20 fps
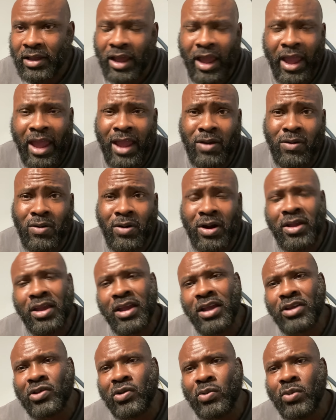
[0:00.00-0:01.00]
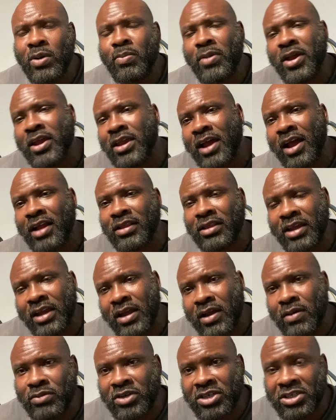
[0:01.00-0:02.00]
I ain't go there yet. So what make y'all think
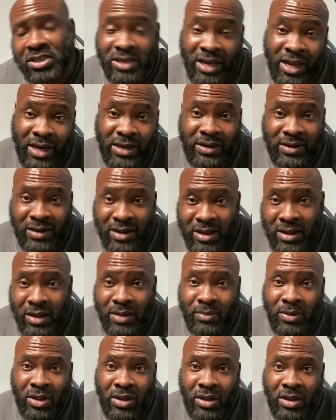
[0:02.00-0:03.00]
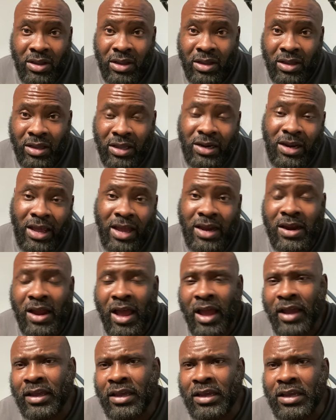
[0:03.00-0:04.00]
I'm just that dumb and that
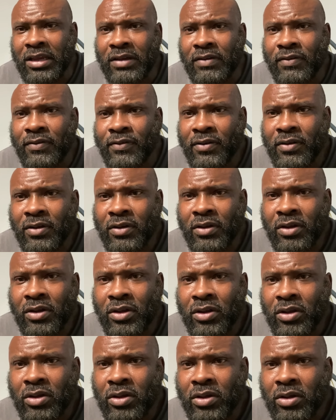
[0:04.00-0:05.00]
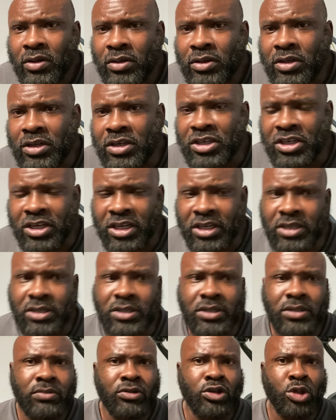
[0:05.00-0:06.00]
naive to
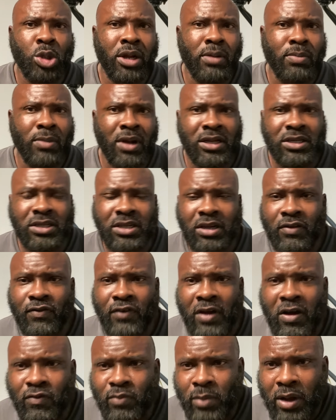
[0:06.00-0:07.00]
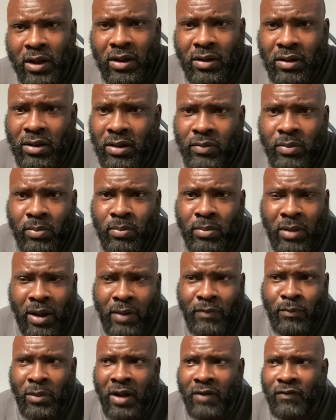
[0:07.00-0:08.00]
just trick myself off
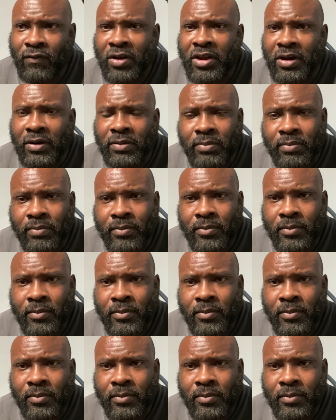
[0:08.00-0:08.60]
my freedom?